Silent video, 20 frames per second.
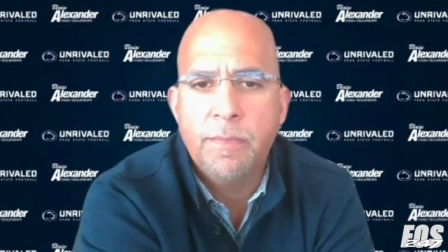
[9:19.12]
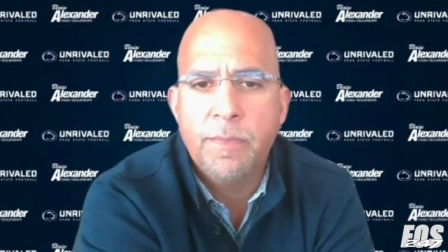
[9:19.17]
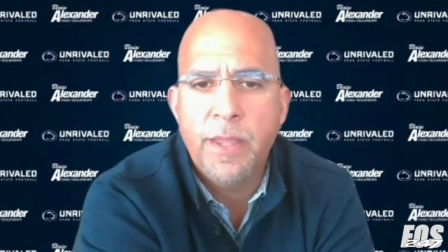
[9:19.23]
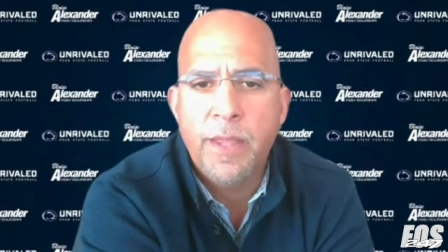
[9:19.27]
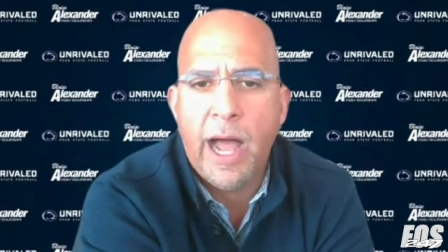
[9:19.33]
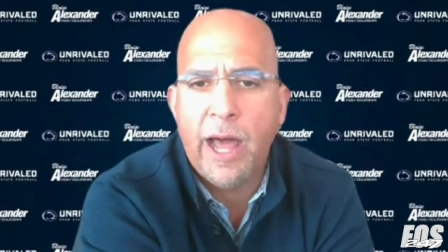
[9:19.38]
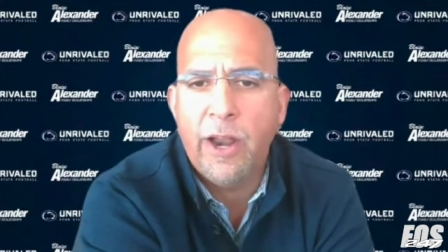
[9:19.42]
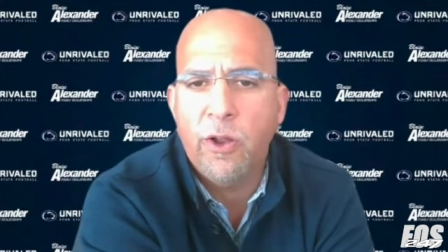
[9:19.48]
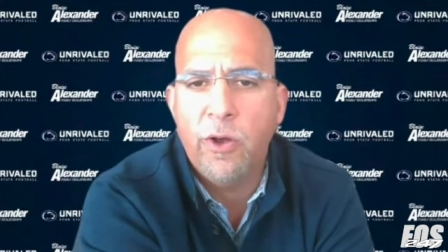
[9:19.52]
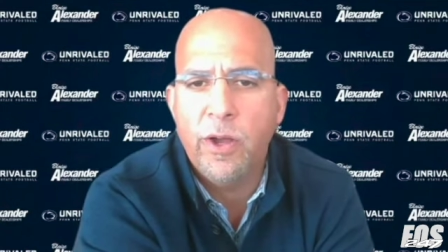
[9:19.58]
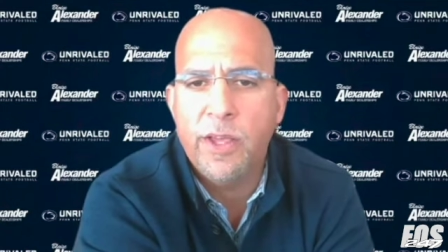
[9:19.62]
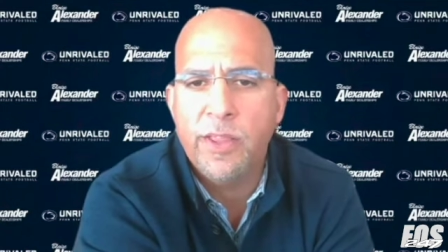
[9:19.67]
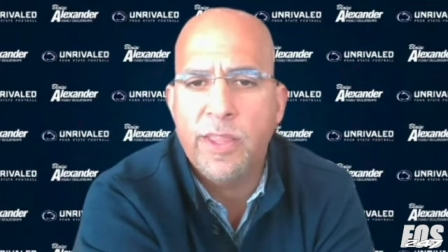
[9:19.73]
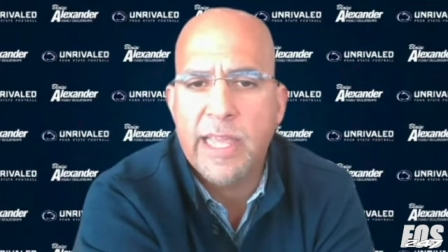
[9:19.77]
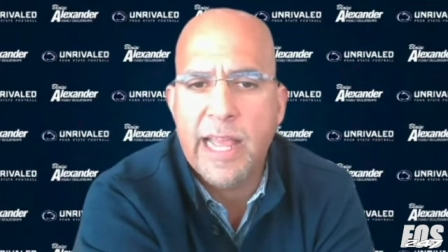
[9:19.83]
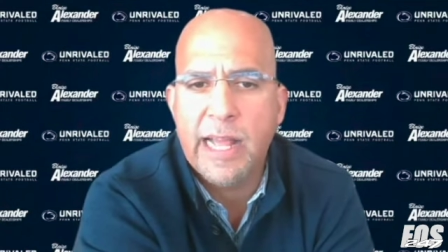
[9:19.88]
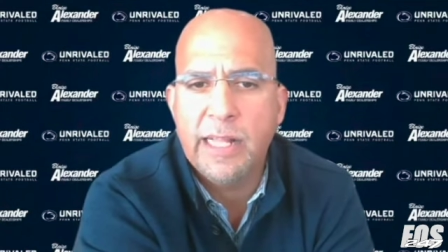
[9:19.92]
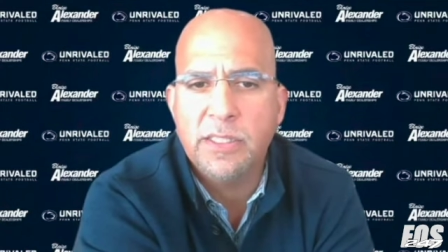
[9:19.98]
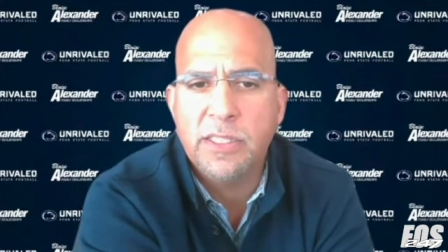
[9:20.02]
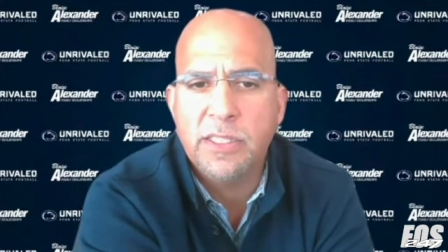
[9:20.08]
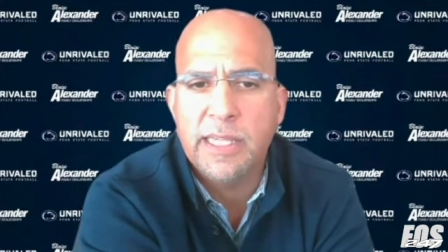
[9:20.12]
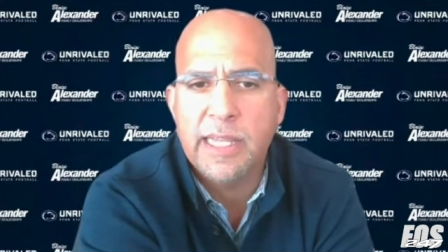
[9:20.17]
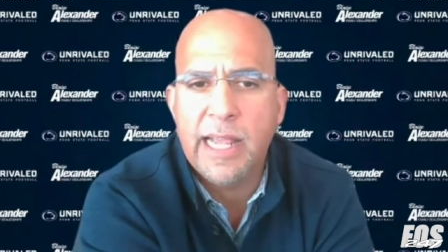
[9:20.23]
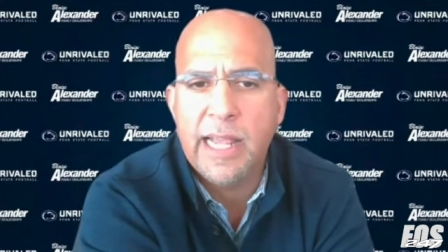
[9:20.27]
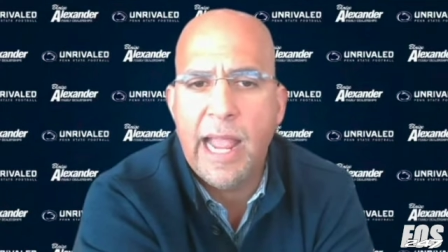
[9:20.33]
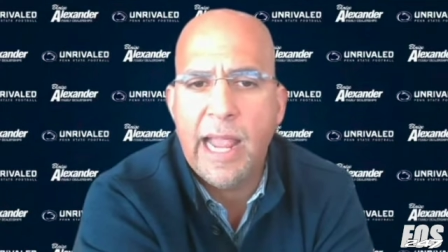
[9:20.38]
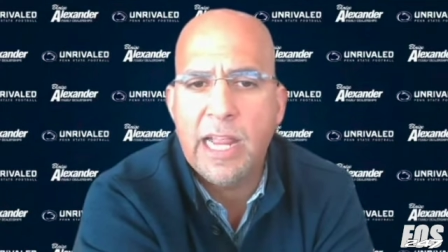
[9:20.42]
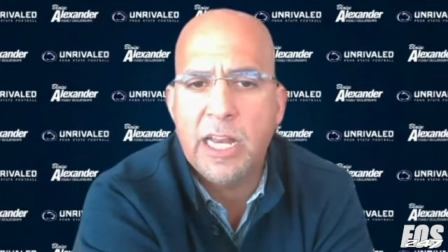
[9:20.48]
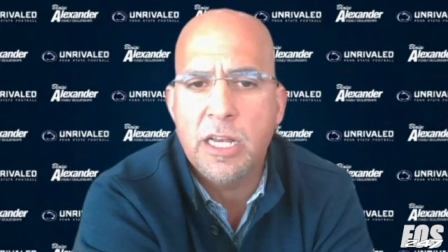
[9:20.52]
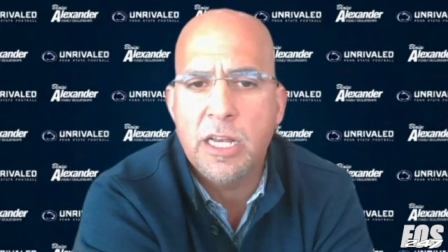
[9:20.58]
not only the
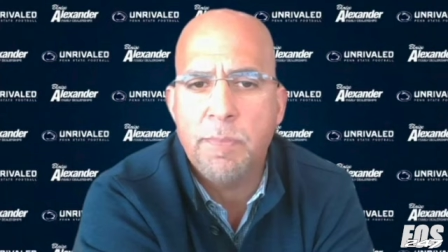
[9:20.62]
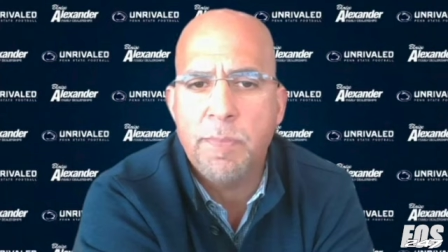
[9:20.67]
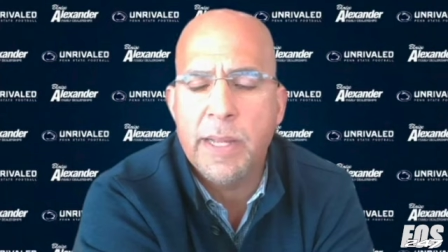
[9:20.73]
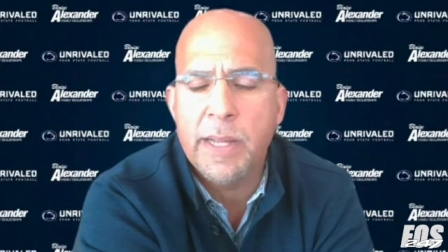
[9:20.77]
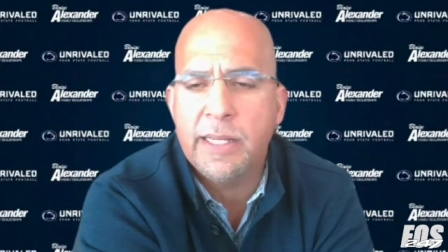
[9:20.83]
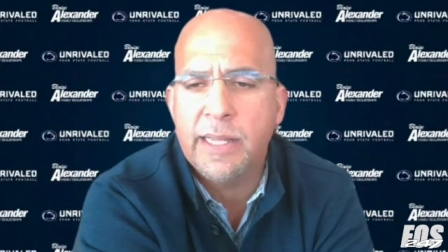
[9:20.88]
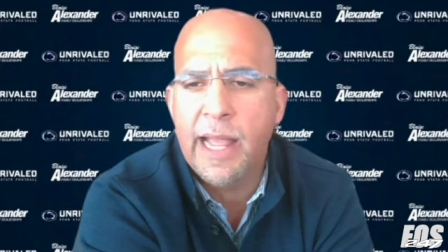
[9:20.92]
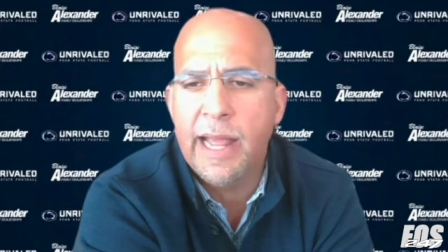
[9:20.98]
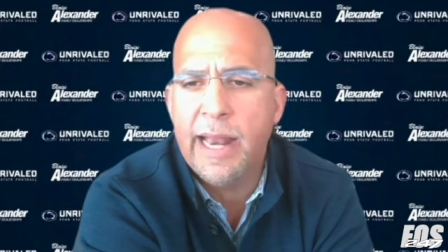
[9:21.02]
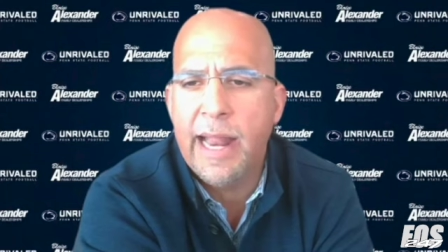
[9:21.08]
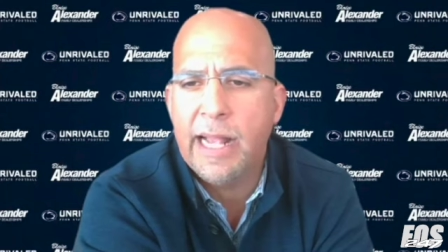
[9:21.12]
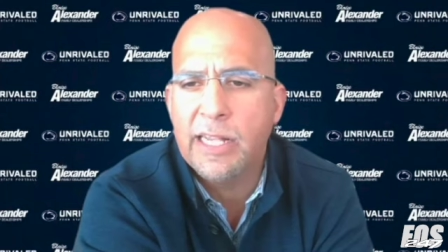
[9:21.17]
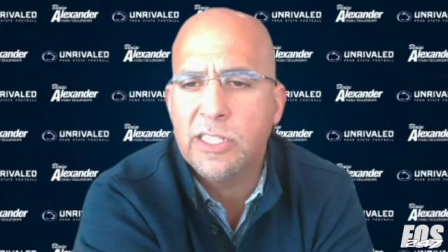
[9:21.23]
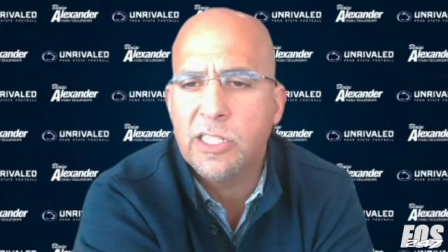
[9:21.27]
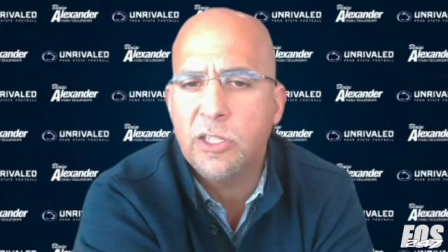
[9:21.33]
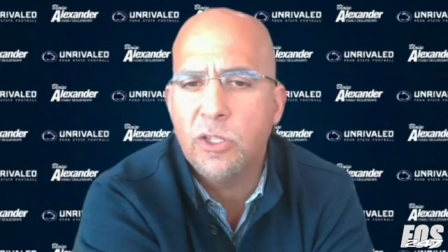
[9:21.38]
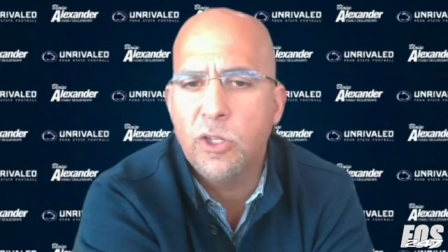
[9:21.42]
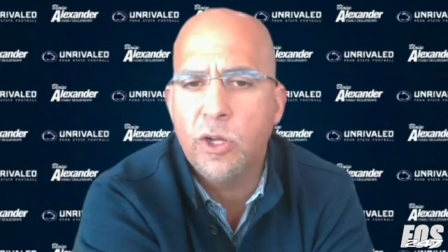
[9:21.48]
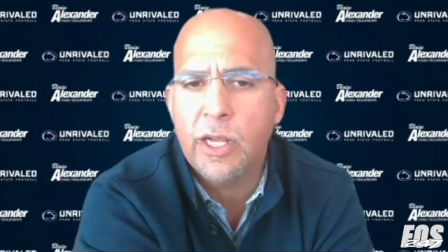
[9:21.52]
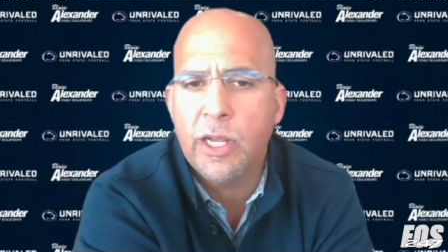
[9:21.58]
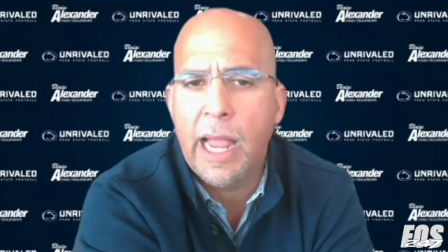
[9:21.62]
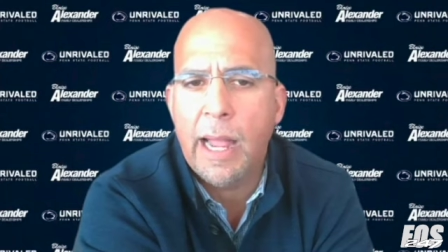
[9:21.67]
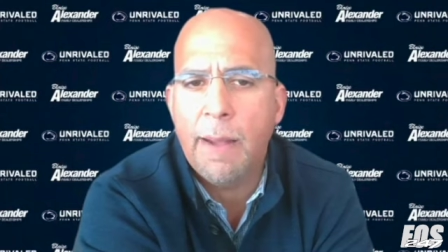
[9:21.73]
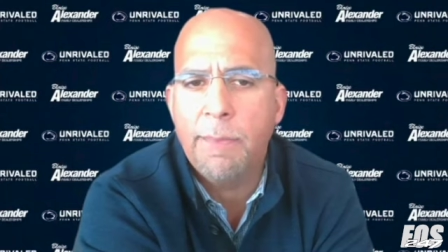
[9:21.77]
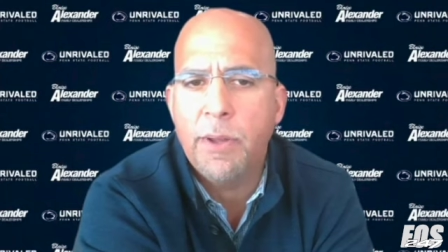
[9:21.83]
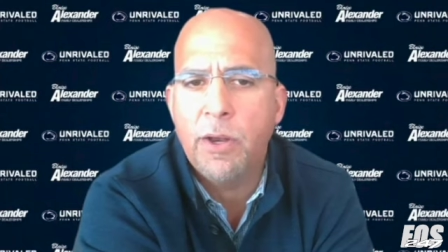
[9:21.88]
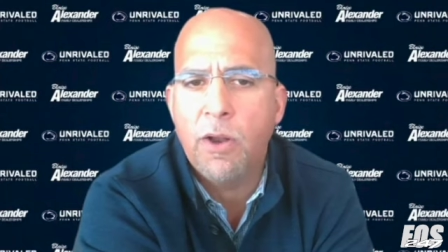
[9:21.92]
NCAA and the Big Ten has to look at,